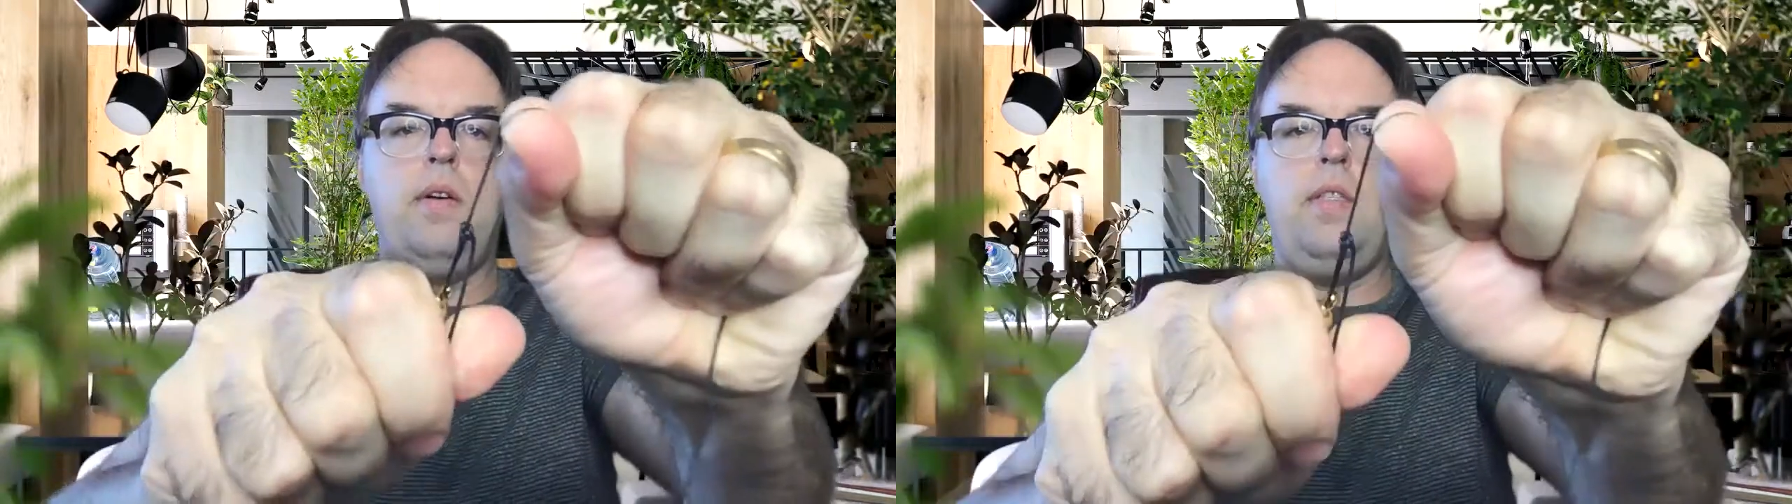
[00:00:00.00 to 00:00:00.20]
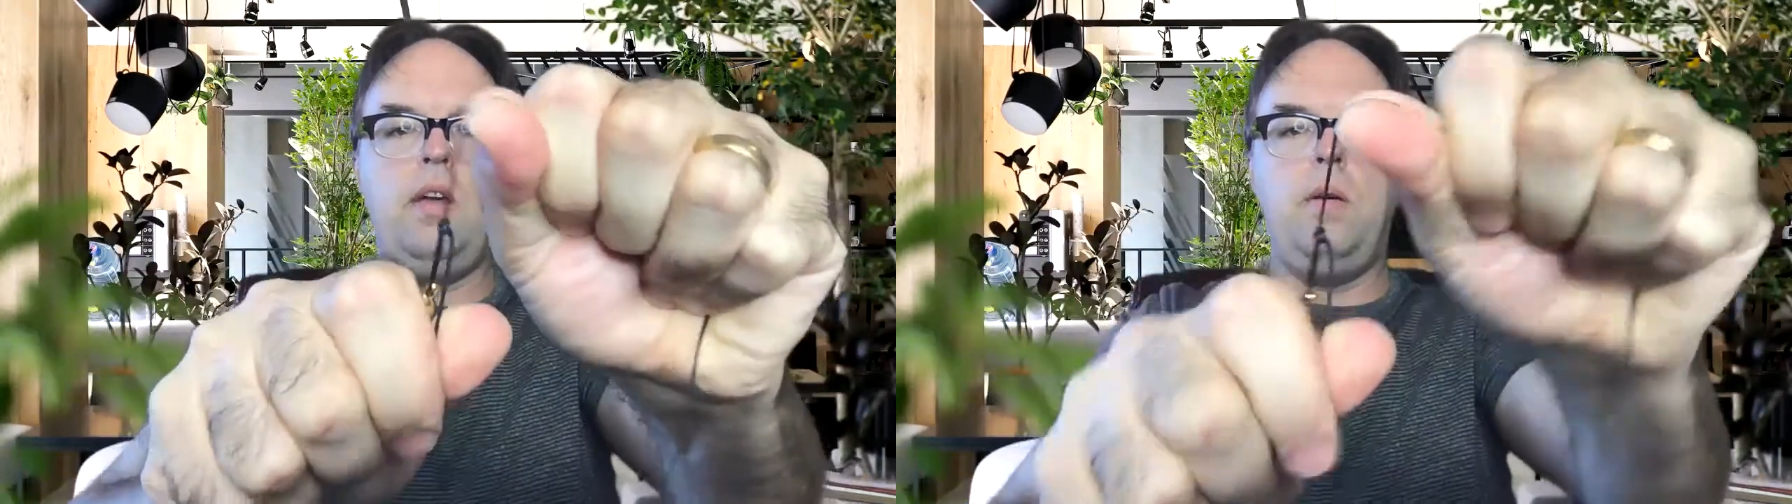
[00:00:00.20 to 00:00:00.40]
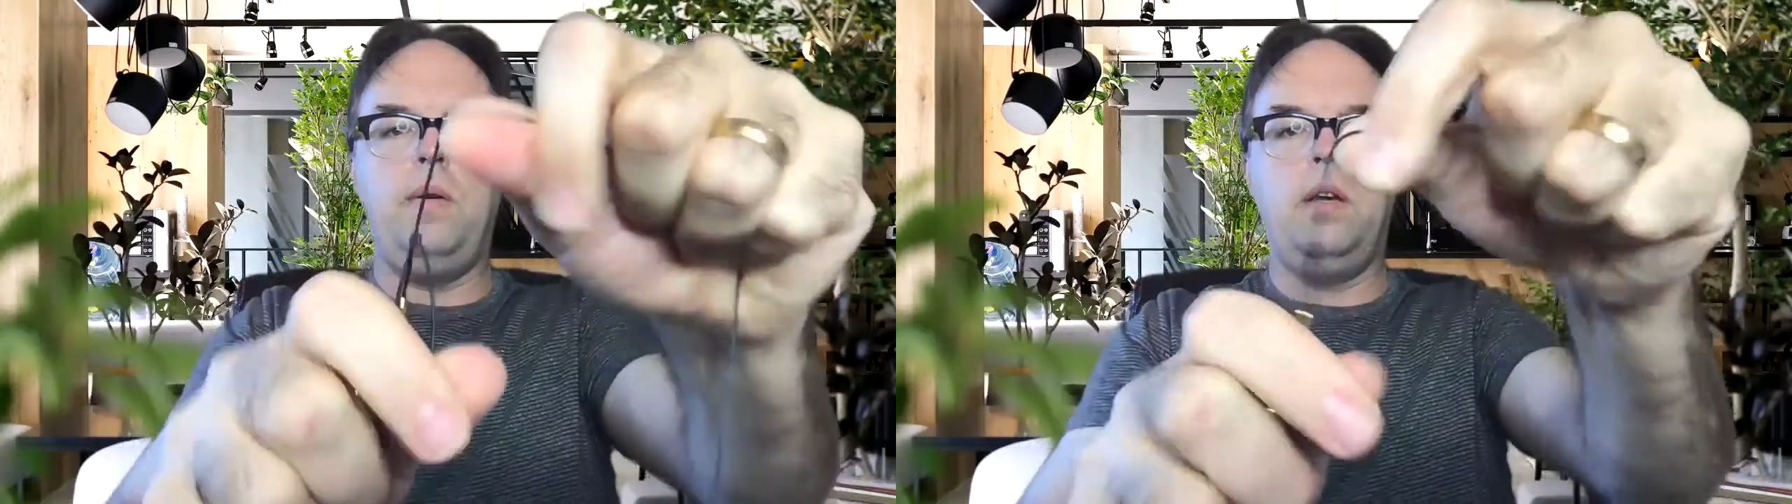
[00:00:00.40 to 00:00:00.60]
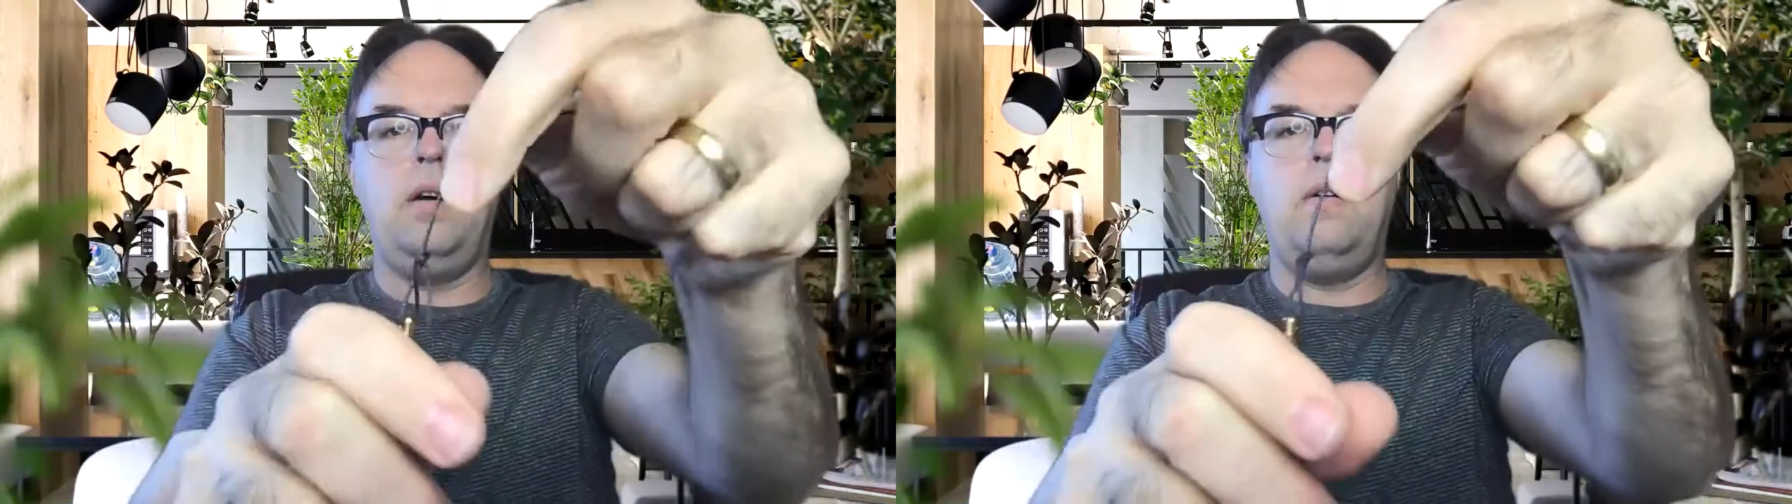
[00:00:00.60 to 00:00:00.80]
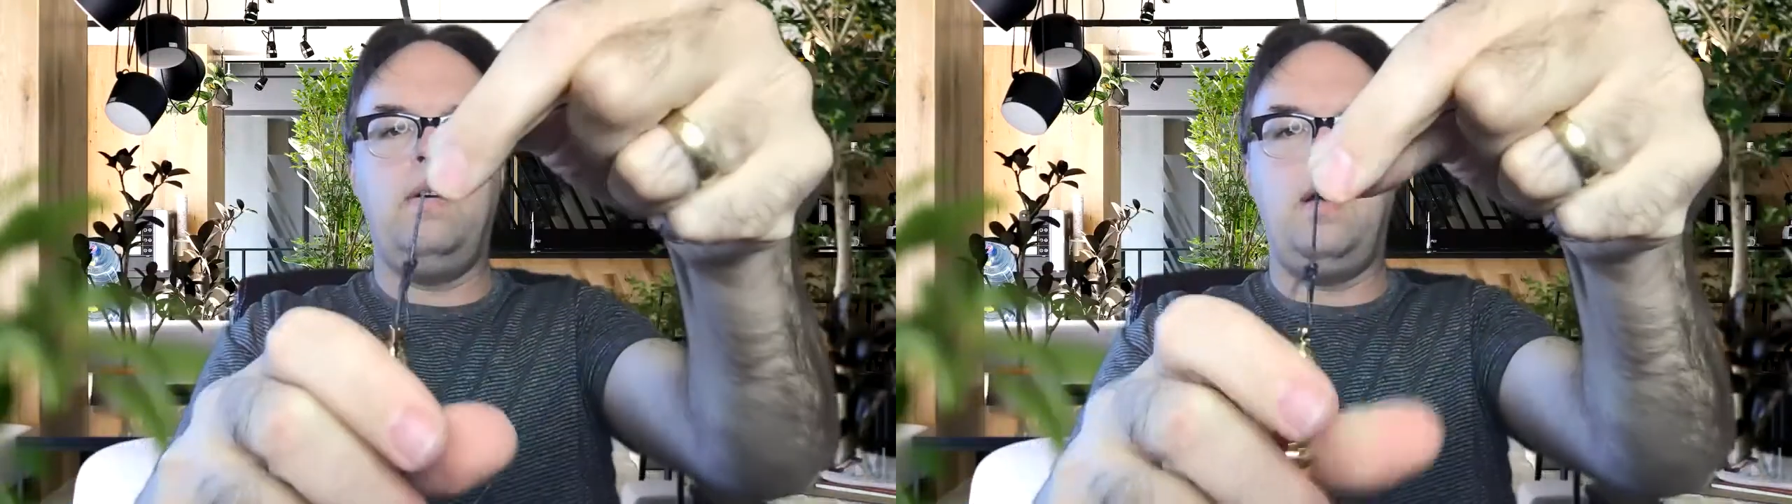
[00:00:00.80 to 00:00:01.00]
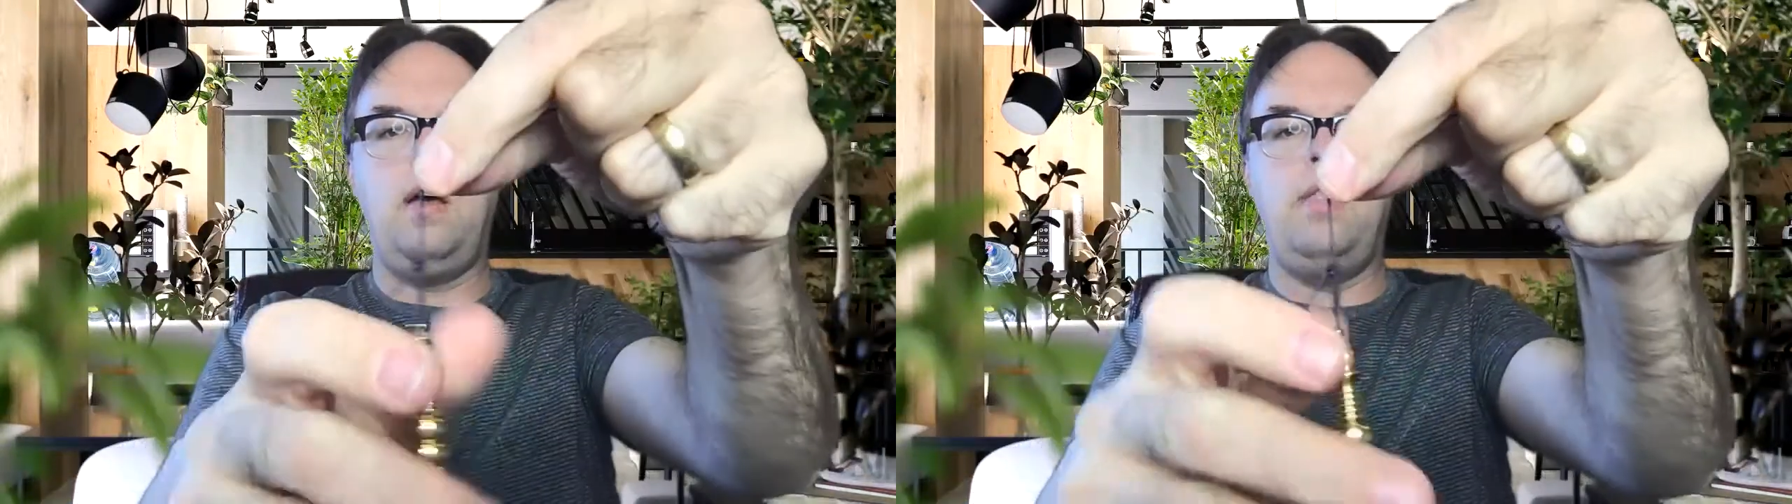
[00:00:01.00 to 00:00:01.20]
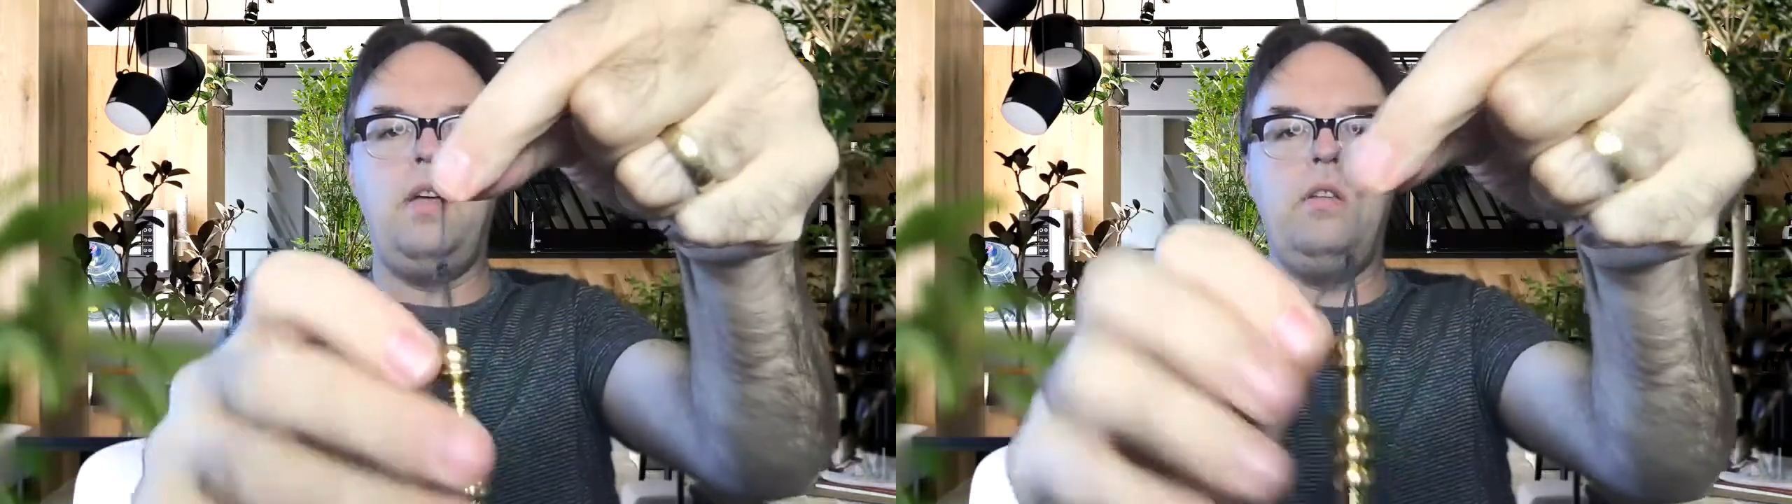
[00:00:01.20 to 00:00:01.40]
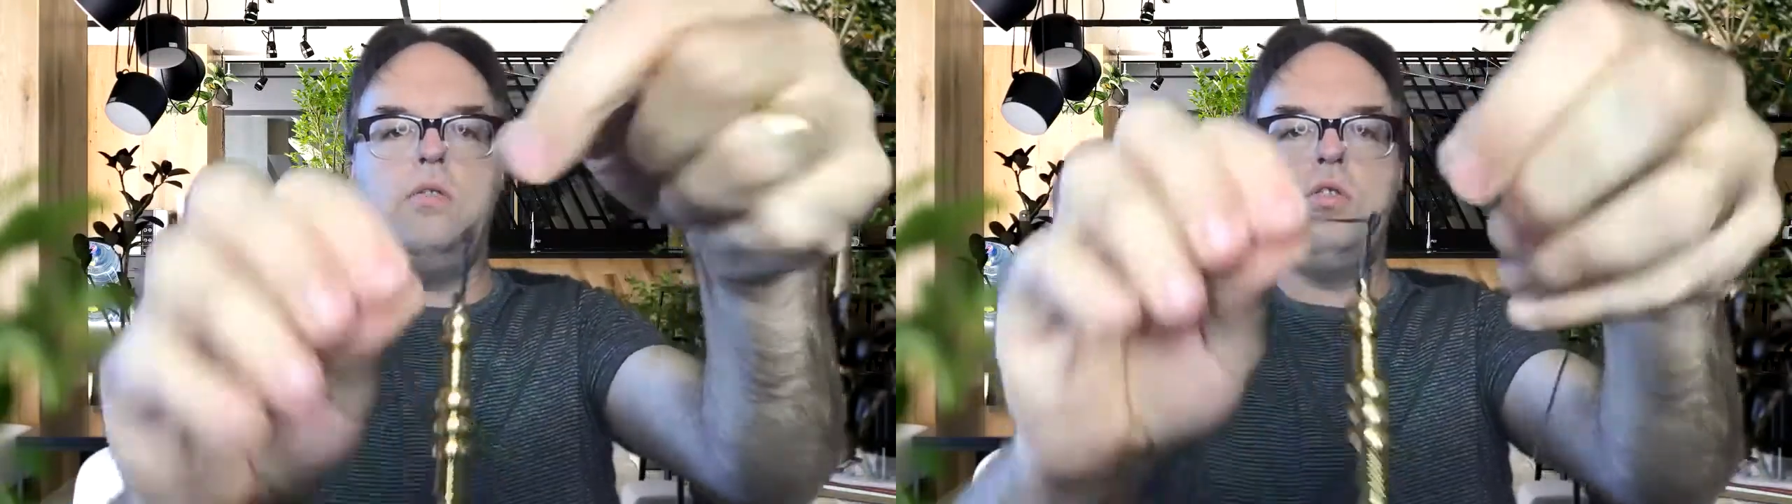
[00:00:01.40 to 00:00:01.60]
There we go. And
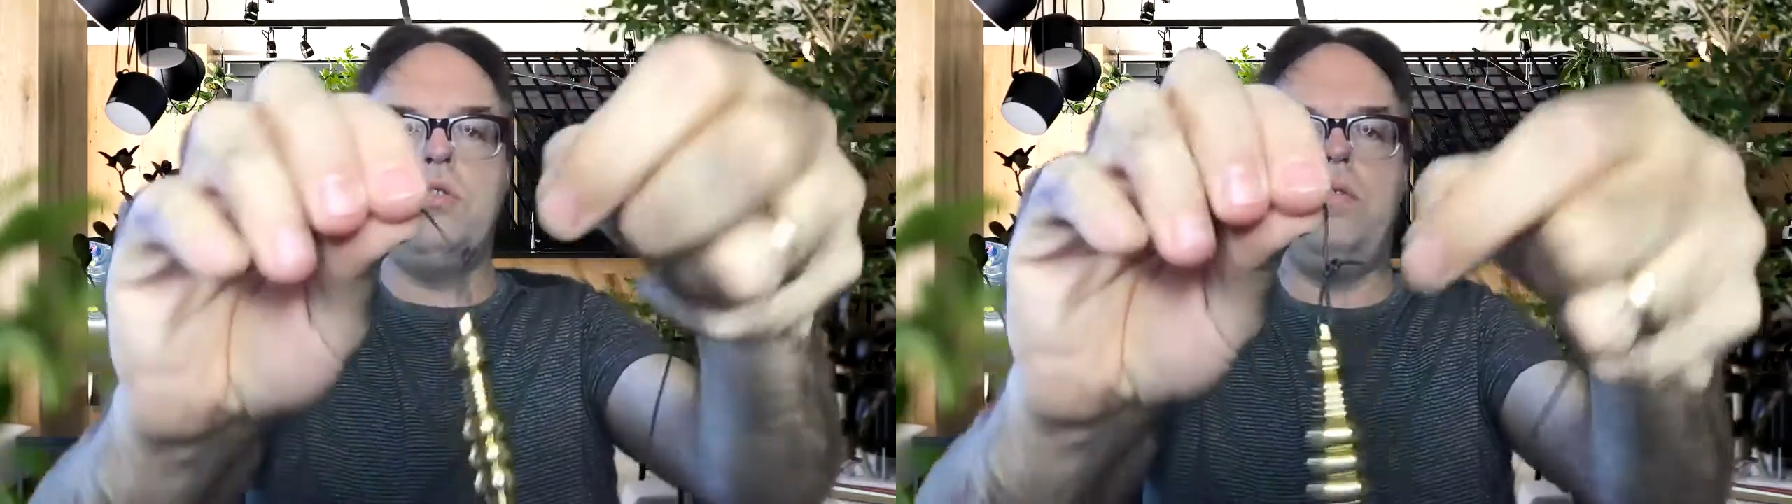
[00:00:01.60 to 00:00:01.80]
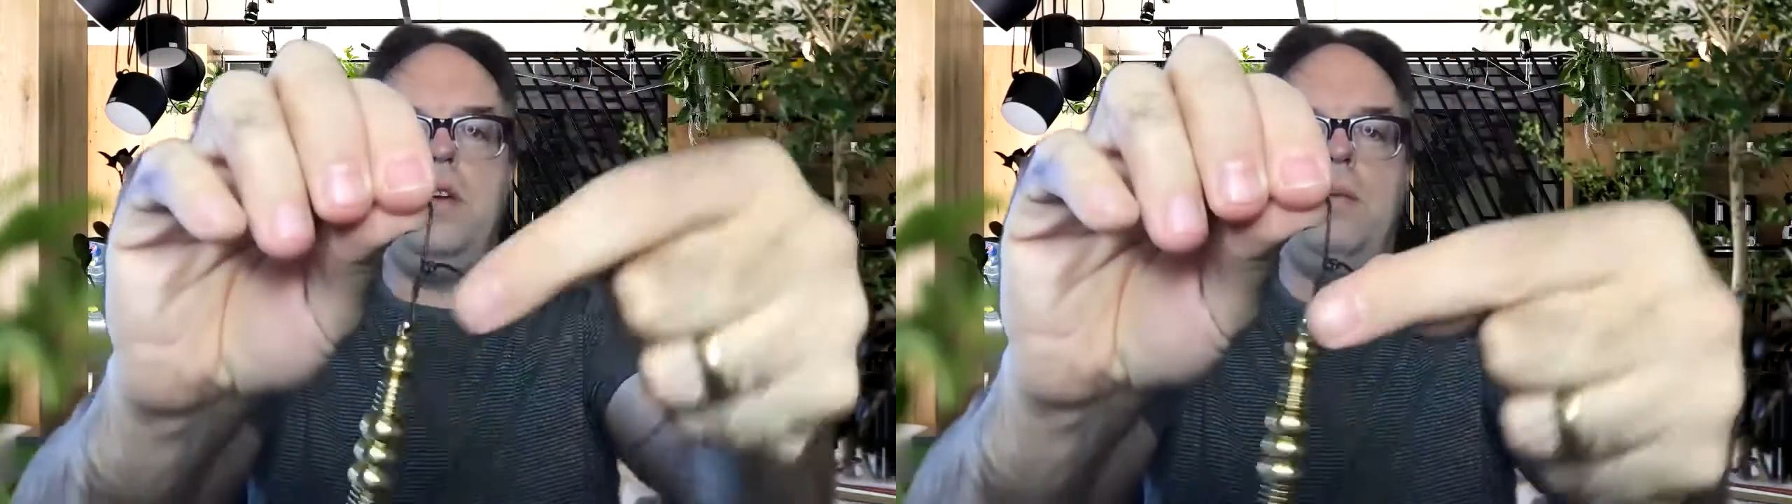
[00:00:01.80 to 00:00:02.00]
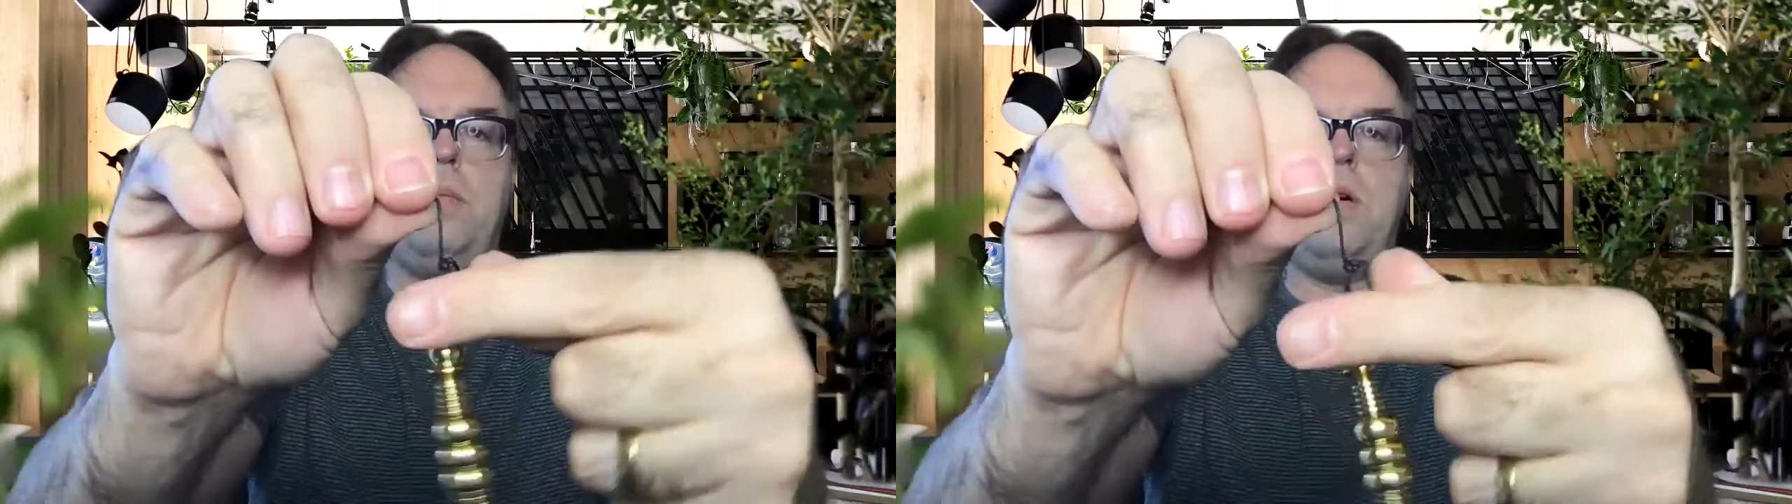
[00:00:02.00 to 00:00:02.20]
then you trim